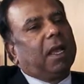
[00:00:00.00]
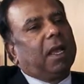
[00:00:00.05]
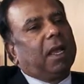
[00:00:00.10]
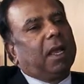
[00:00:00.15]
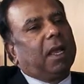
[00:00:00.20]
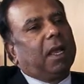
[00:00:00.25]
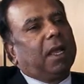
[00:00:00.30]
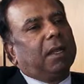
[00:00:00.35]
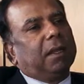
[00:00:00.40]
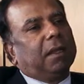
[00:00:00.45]

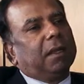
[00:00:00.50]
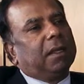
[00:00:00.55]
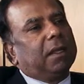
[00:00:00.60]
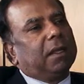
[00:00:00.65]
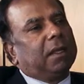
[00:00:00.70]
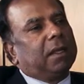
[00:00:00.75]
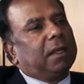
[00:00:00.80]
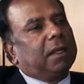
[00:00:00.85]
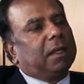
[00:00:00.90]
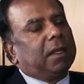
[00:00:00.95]
And
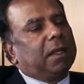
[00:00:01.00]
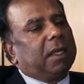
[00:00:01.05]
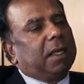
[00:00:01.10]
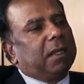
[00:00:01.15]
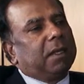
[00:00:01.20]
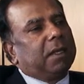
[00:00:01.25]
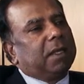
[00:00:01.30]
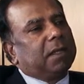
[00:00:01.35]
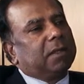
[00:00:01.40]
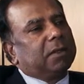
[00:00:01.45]

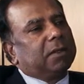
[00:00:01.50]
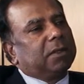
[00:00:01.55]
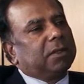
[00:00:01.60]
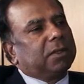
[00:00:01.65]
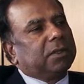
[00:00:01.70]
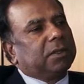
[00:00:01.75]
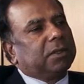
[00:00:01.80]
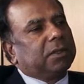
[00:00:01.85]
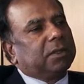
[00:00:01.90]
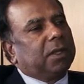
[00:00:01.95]
then there is
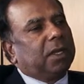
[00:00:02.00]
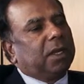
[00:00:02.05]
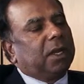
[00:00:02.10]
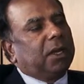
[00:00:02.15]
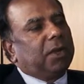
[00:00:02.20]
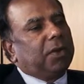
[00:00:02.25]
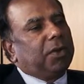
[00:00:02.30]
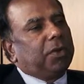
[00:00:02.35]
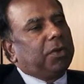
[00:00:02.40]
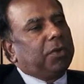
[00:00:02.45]
this
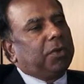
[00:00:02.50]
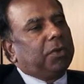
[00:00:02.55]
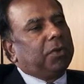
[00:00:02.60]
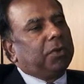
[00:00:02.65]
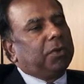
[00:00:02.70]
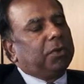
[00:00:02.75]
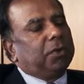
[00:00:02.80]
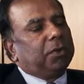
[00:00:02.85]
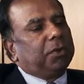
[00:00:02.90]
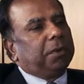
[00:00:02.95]

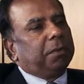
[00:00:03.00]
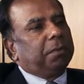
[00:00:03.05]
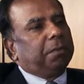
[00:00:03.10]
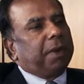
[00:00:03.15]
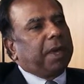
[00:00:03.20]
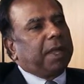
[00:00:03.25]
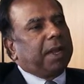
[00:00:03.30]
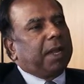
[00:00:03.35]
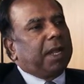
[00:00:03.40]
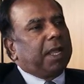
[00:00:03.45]
new
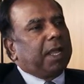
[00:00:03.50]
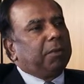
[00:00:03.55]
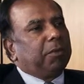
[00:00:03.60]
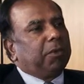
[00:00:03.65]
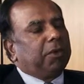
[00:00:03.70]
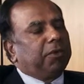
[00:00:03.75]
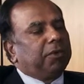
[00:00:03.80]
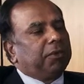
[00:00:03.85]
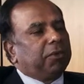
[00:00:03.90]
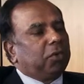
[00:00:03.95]
paradigm
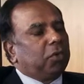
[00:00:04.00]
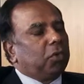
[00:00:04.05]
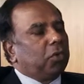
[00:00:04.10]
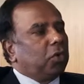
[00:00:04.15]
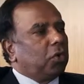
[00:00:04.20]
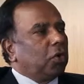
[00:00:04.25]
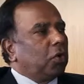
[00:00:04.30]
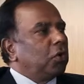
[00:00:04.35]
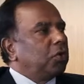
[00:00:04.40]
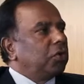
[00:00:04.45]
of
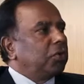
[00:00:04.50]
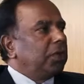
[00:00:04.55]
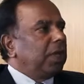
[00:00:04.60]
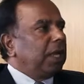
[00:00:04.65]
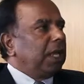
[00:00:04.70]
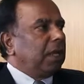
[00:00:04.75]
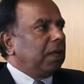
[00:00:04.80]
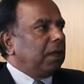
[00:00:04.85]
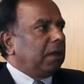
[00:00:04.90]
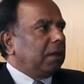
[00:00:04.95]
growth
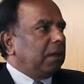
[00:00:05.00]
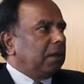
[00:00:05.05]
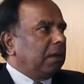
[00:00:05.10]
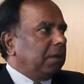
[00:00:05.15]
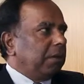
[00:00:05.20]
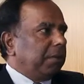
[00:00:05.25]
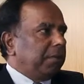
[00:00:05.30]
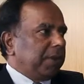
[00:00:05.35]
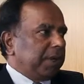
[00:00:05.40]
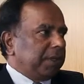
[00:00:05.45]
in
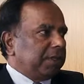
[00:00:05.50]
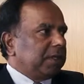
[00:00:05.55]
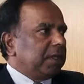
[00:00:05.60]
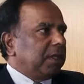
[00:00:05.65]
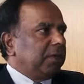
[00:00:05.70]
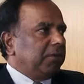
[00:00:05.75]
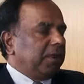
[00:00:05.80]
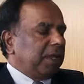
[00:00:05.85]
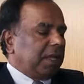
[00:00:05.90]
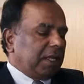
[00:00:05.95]

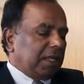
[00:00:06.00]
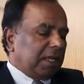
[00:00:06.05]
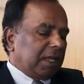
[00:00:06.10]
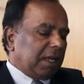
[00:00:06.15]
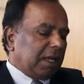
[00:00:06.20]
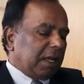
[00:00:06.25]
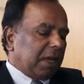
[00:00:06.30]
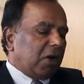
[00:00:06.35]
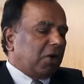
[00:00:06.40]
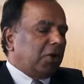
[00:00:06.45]
Brazil, where the
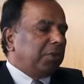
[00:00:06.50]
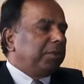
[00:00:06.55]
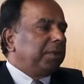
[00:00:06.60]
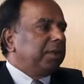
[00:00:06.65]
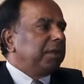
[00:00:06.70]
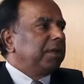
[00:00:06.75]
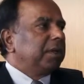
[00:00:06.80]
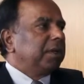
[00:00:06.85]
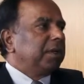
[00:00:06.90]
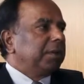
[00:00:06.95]

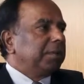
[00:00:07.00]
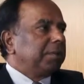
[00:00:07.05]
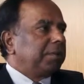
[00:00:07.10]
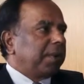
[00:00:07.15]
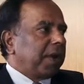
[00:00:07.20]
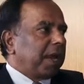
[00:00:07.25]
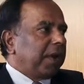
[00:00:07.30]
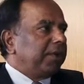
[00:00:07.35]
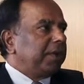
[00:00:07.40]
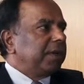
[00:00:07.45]
government and the
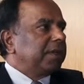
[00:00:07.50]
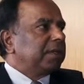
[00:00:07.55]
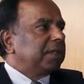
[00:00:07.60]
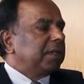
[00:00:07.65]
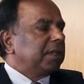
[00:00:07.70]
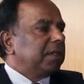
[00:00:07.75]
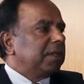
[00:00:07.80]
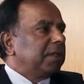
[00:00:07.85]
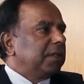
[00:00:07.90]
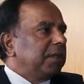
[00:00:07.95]
private
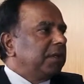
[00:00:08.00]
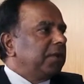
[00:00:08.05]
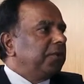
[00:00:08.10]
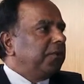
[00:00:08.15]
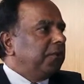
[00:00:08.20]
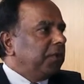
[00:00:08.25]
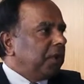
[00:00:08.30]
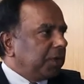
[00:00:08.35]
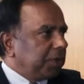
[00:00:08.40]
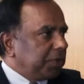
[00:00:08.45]
sector, they
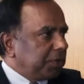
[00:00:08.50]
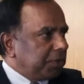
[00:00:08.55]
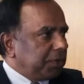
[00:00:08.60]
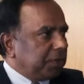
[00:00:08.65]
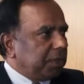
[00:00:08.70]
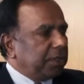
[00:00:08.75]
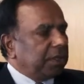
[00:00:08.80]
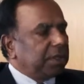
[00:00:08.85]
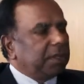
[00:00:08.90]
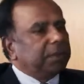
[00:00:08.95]
work
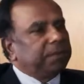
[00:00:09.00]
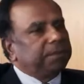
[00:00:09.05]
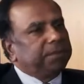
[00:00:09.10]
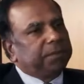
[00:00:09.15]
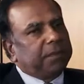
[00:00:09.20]
together.